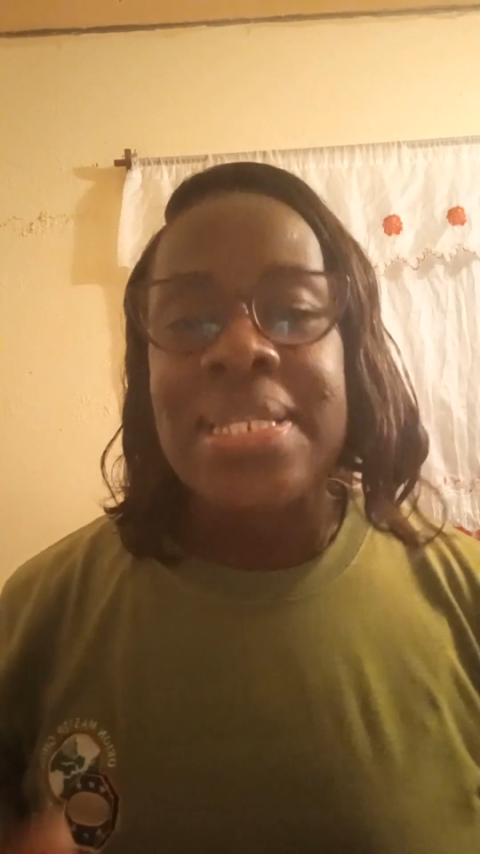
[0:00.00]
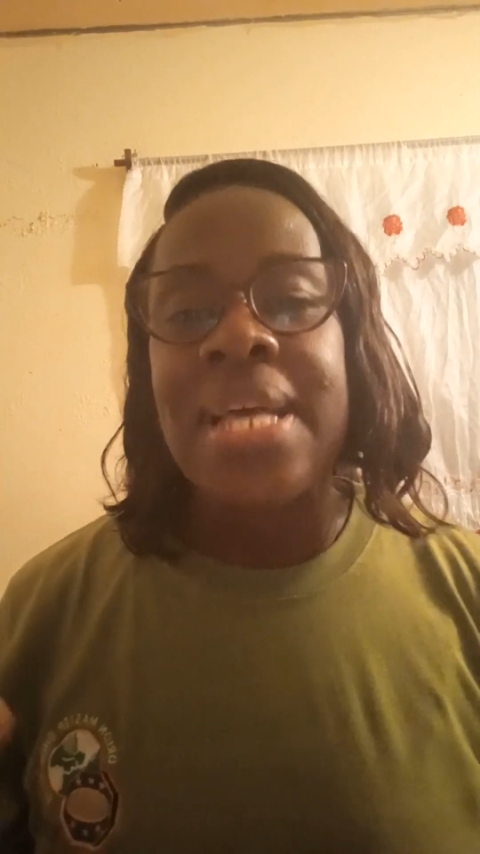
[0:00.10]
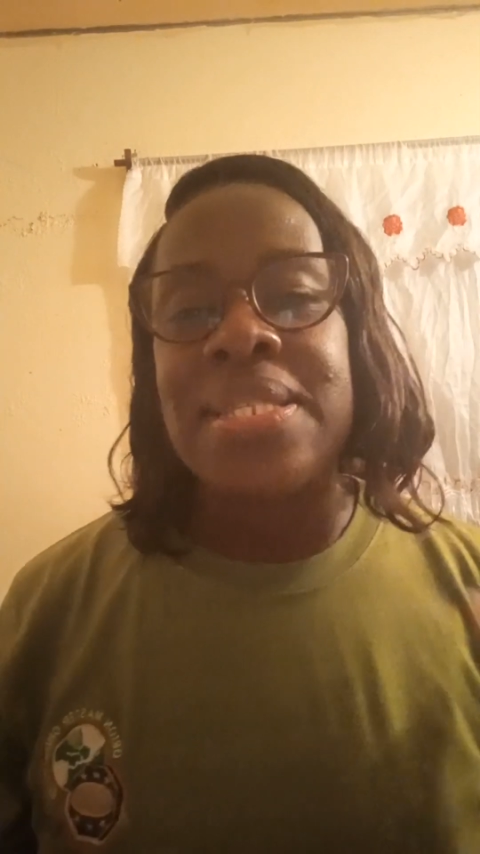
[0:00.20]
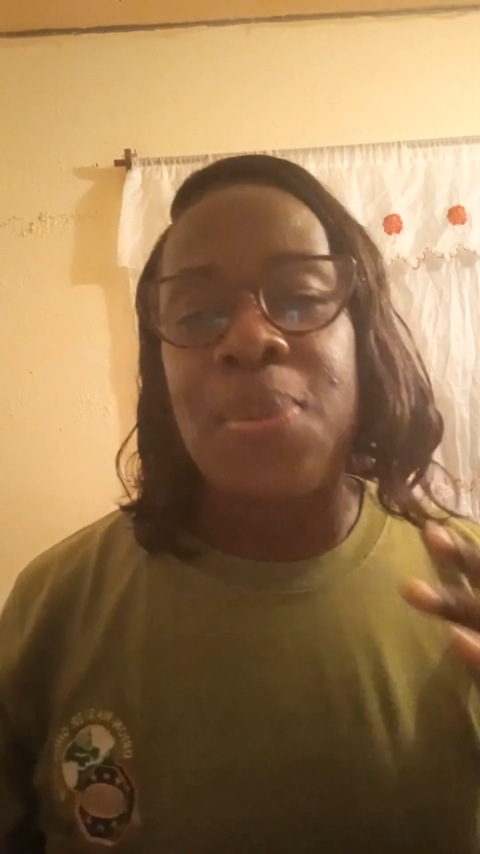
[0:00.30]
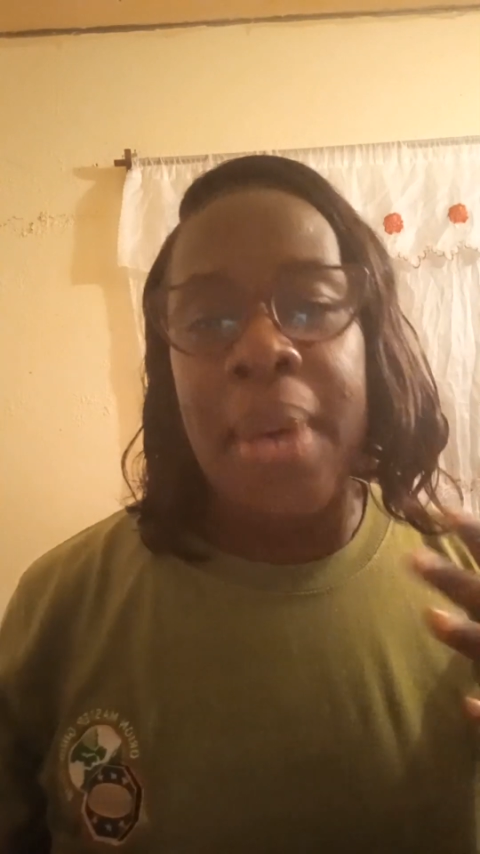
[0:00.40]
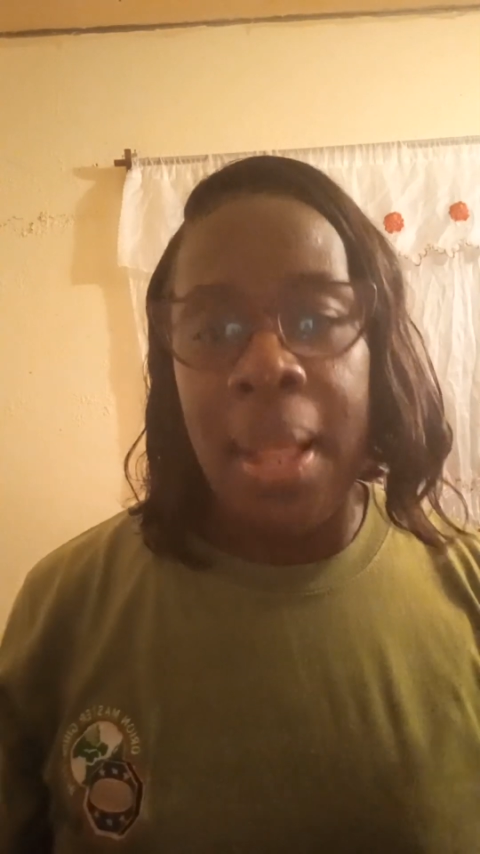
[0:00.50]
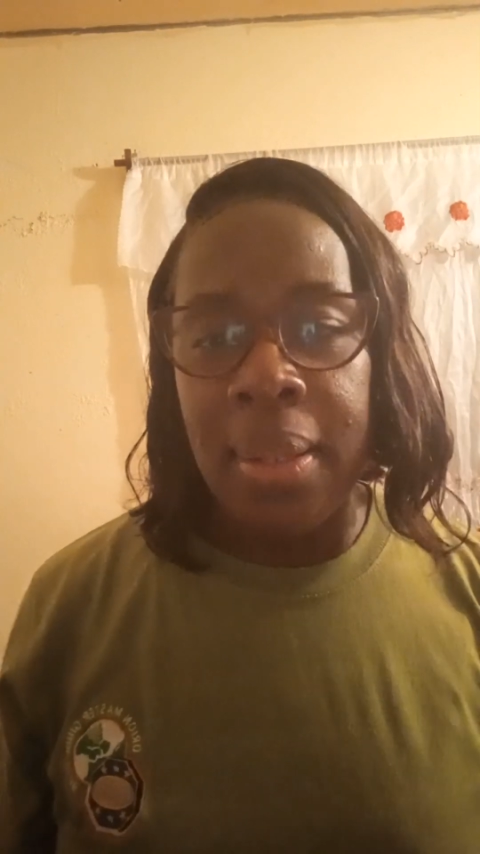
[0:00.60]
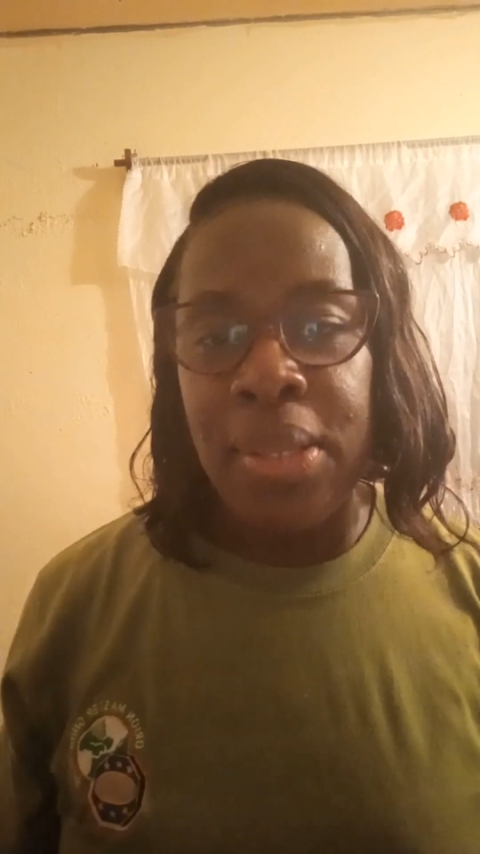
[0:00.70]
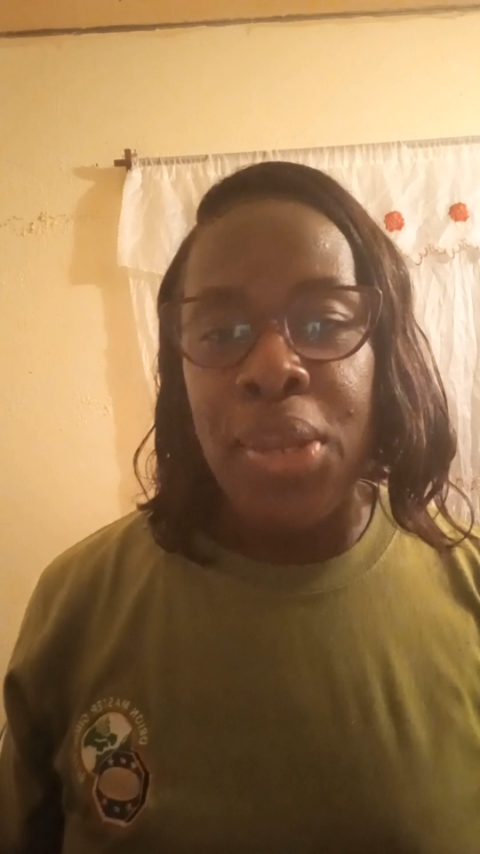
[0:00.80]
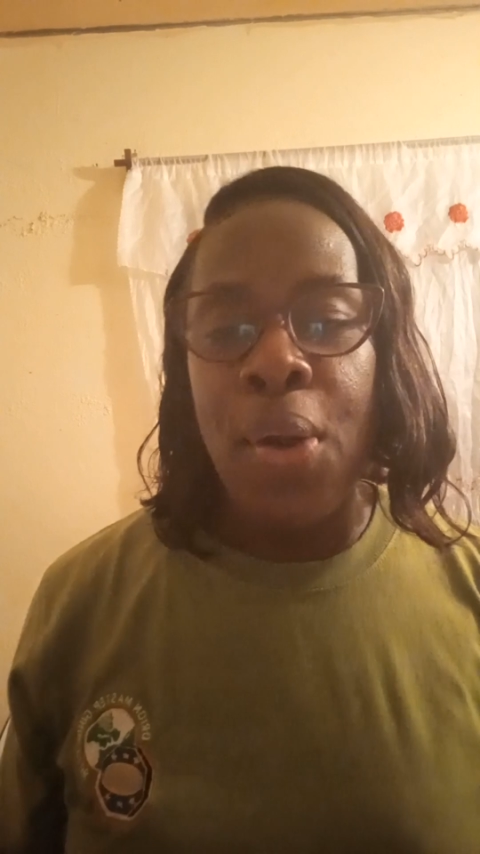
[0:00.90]
as
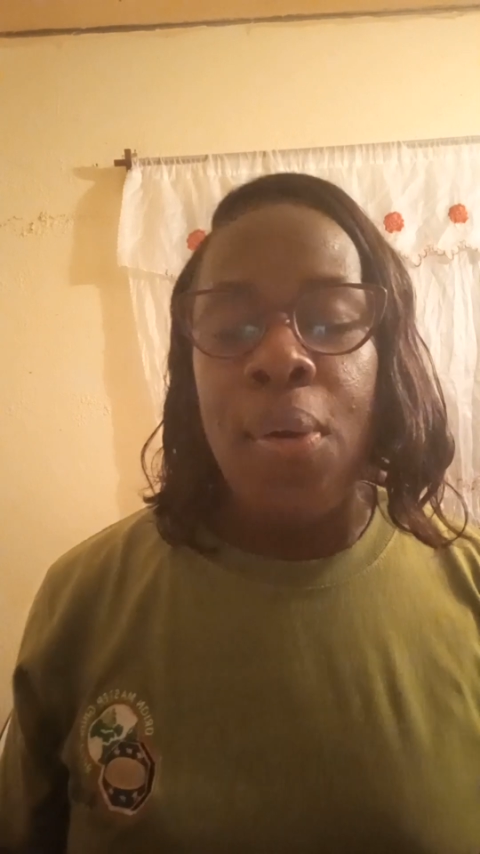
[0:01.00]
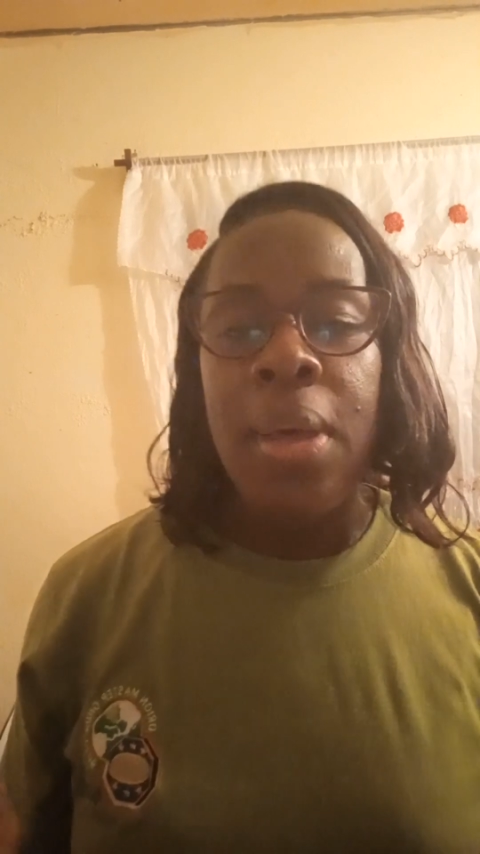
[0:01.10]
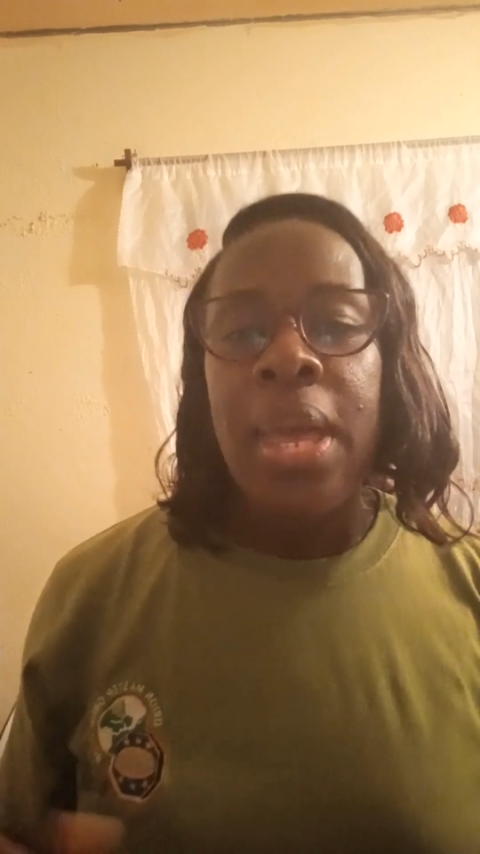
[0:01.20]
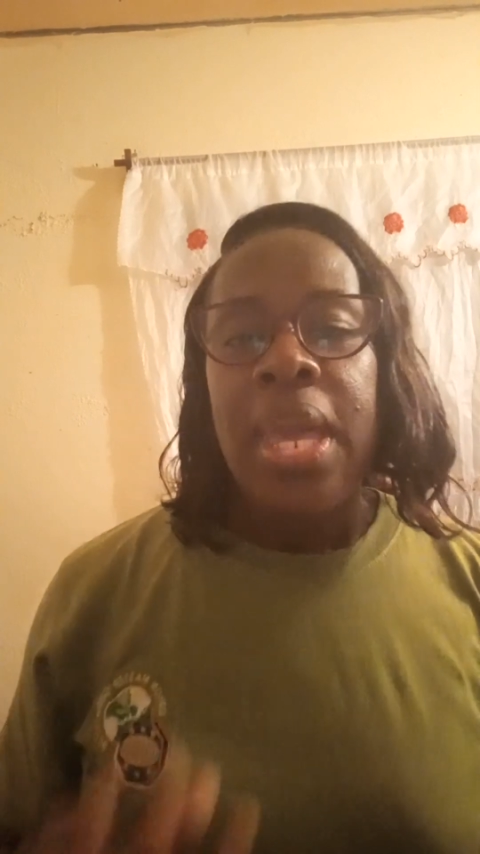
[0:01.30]
well, you know.